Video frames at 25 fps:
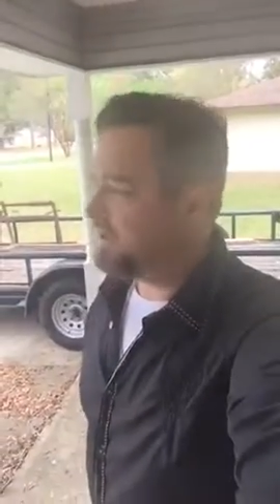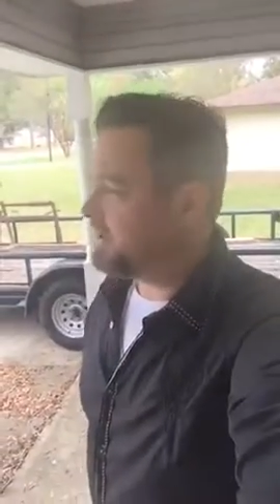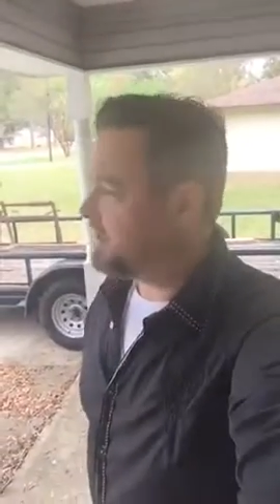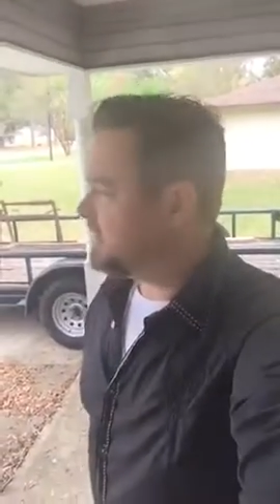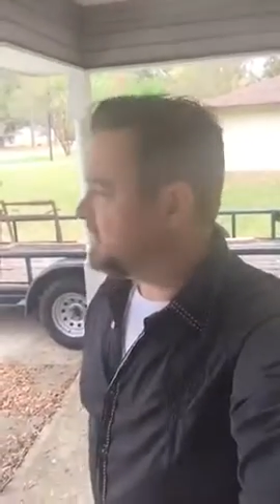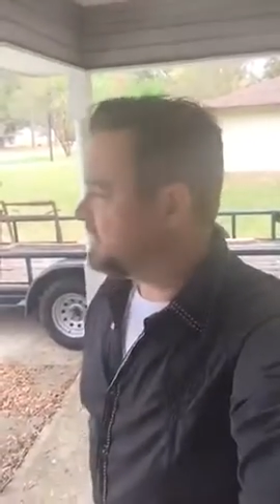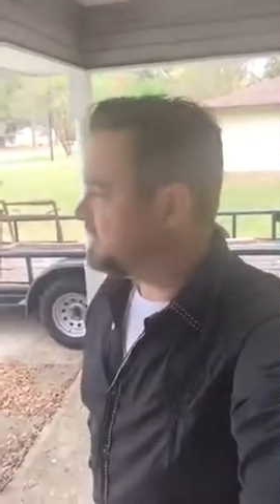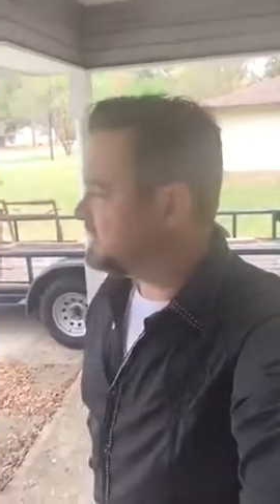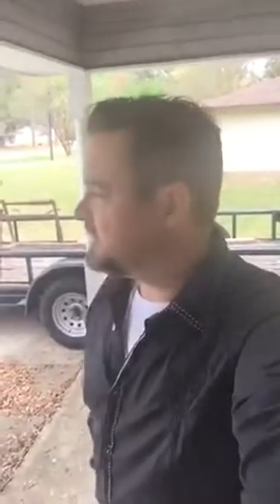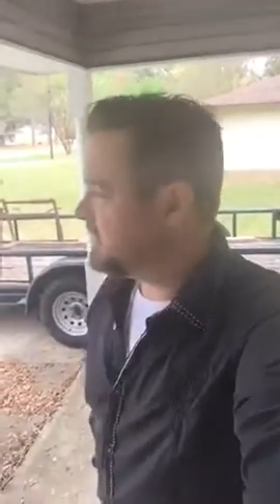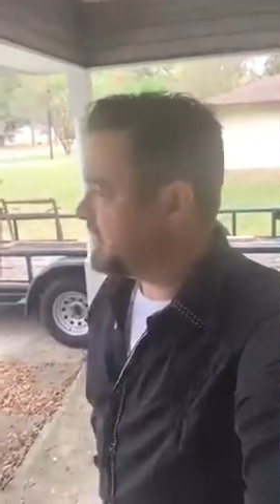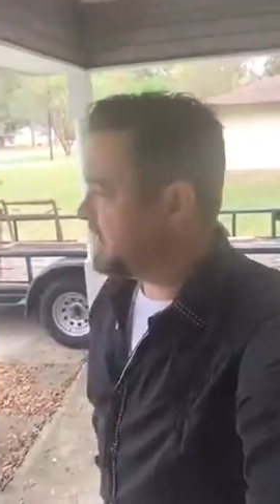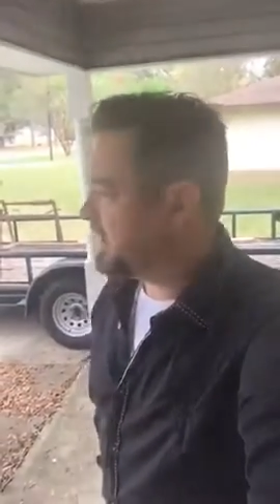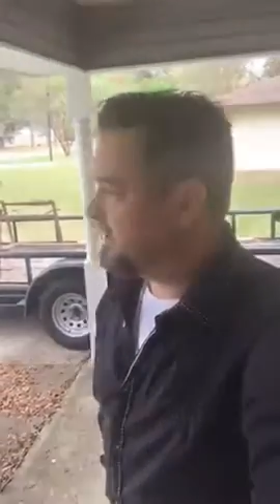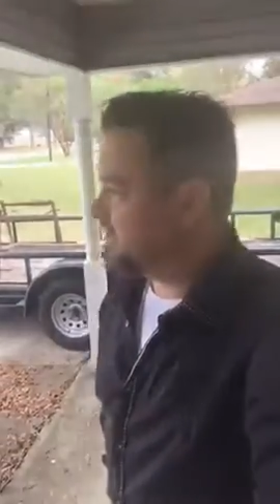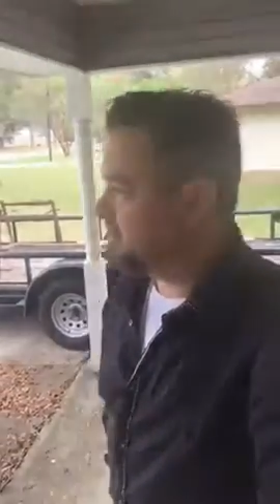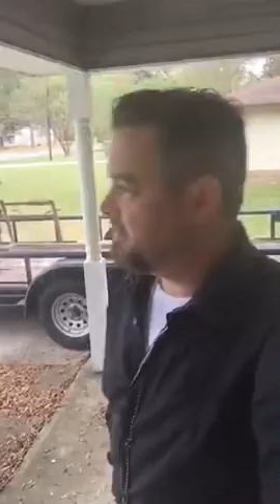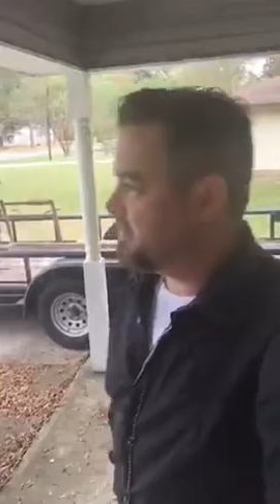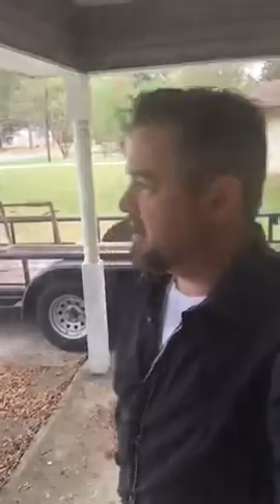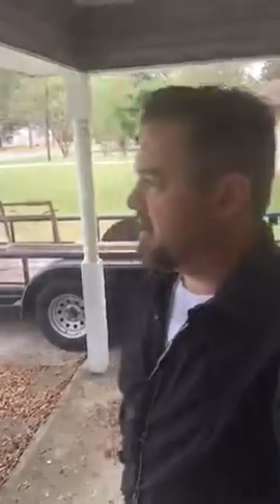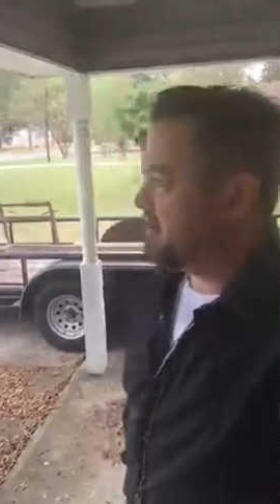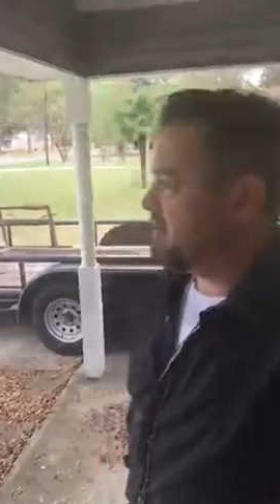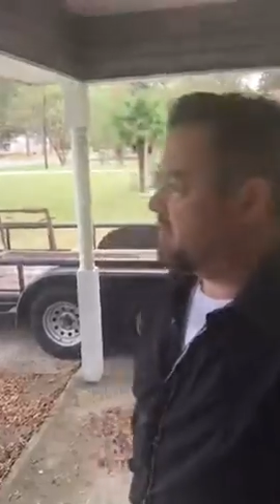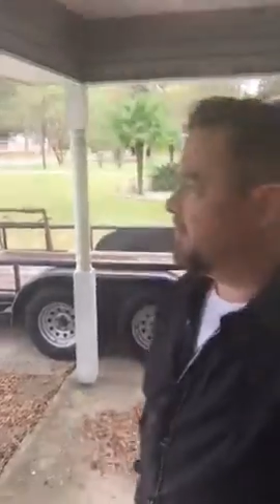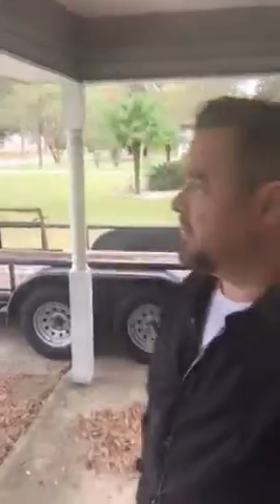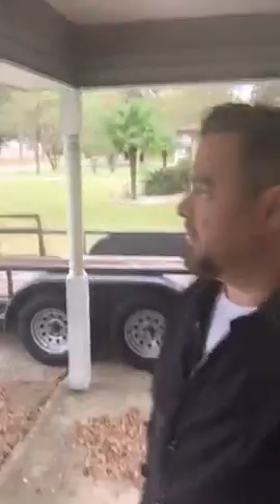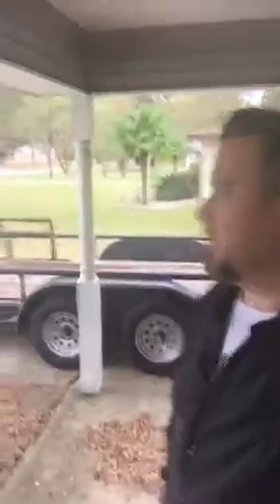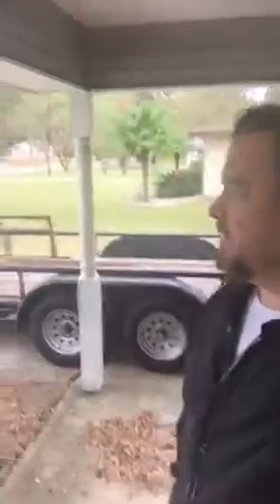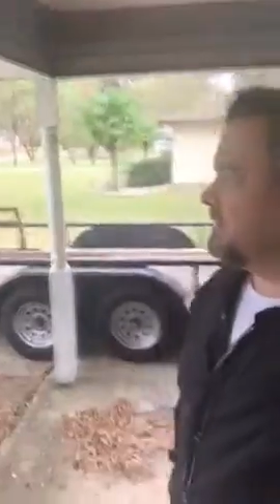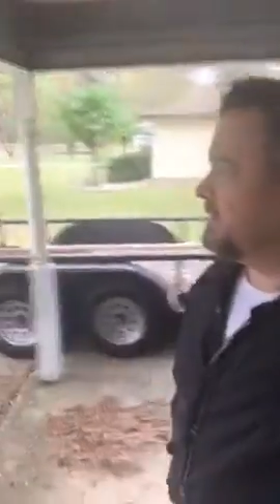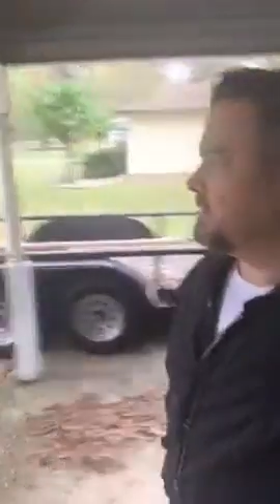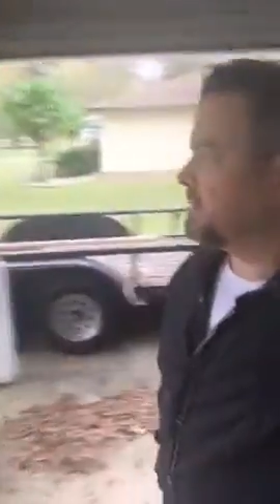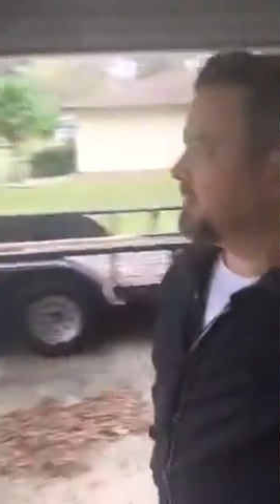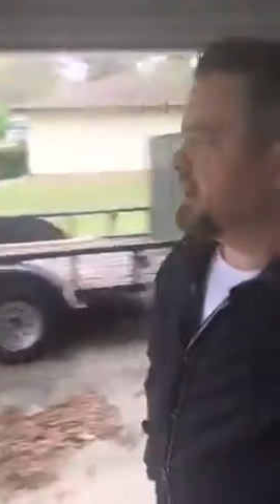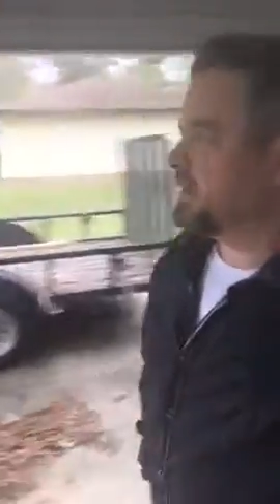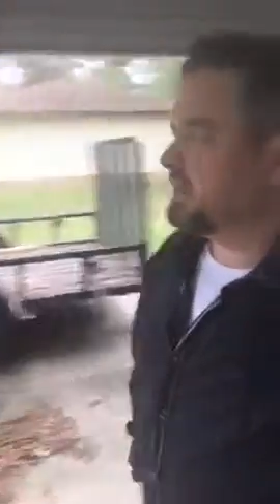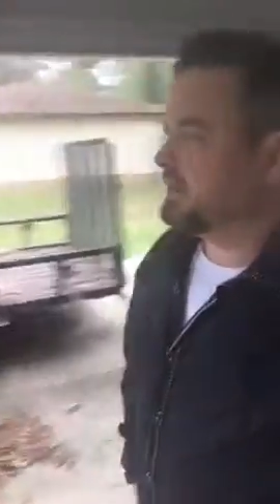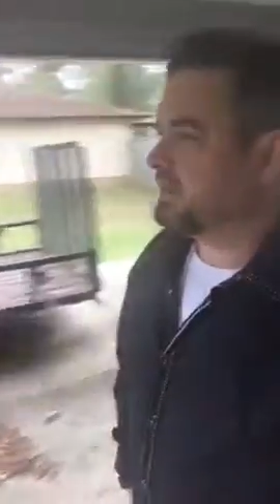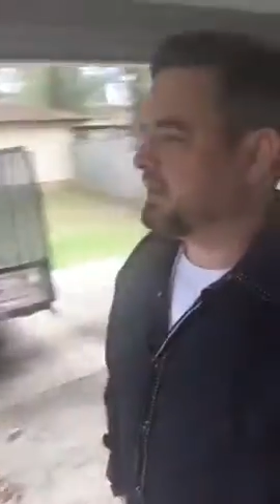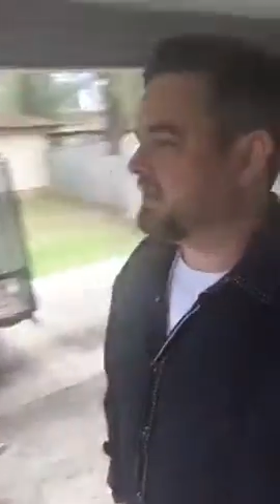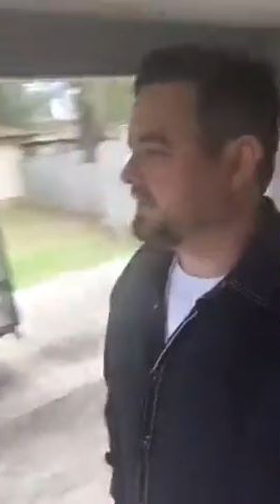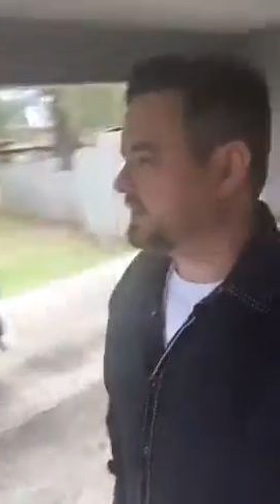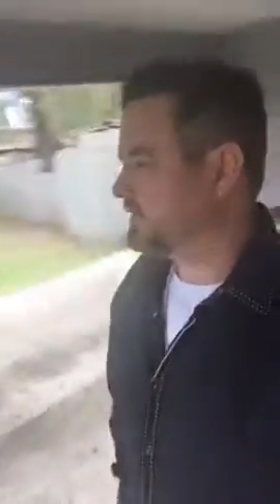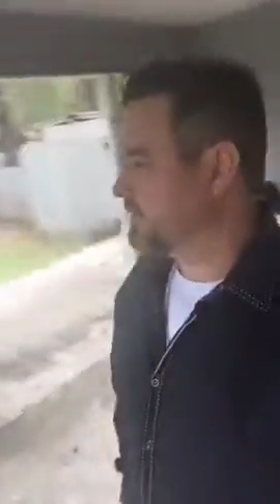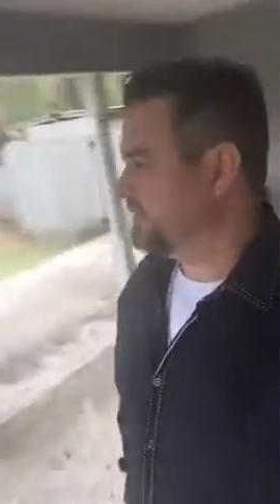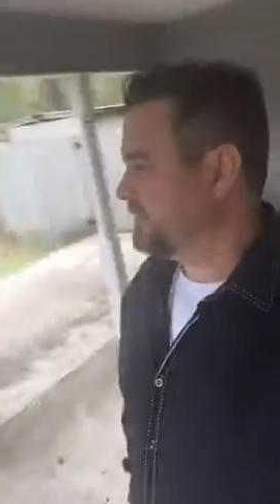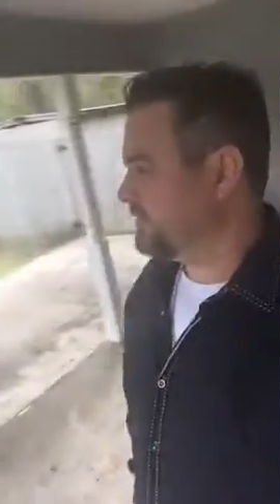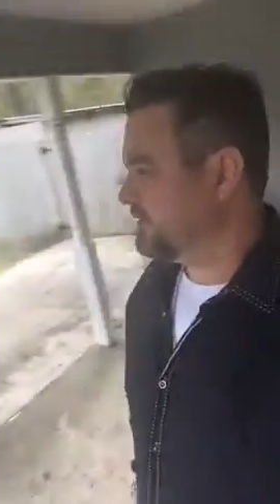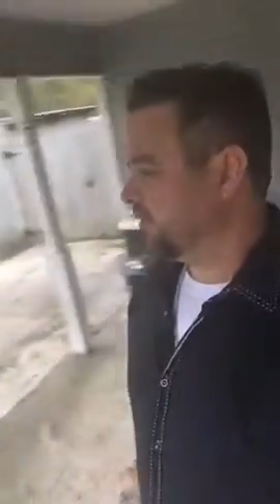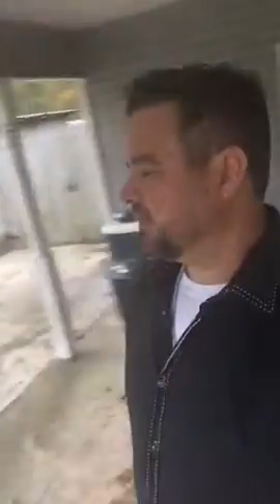you understand about what the right thing
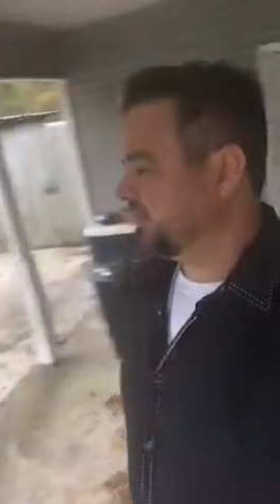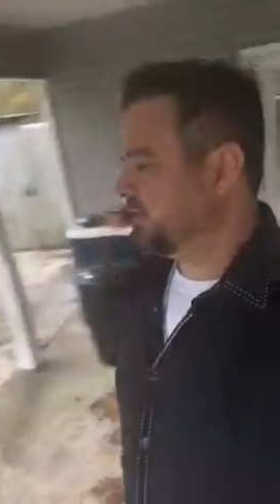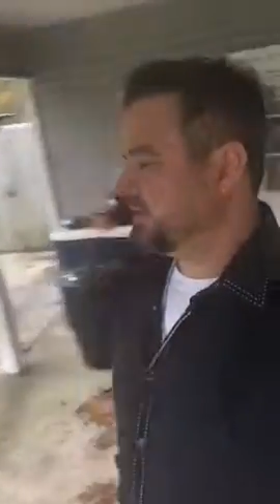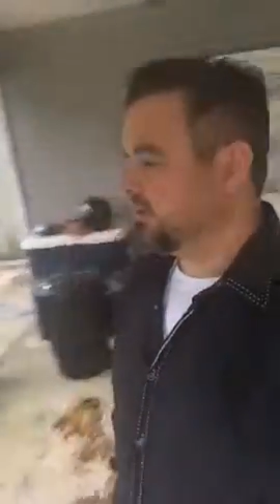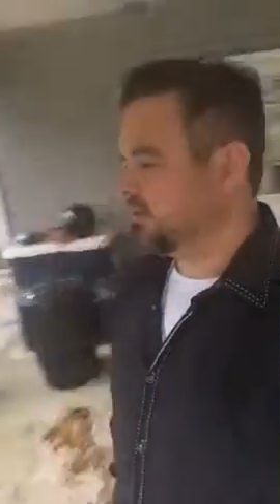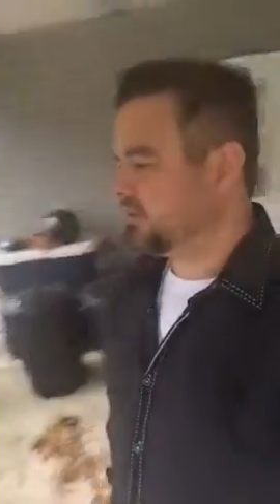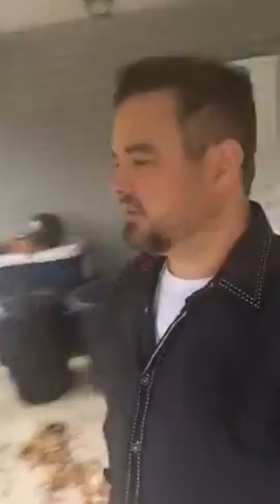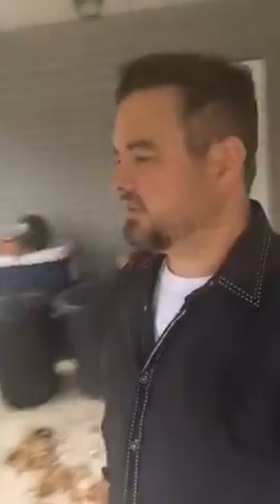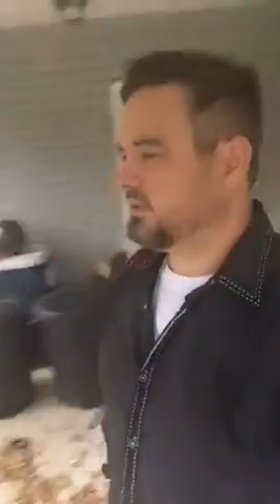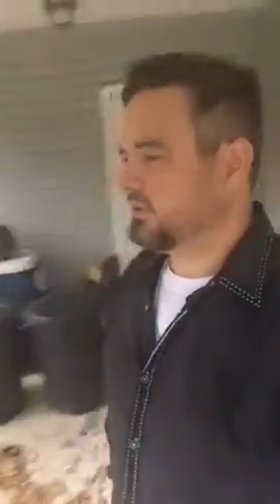to do is,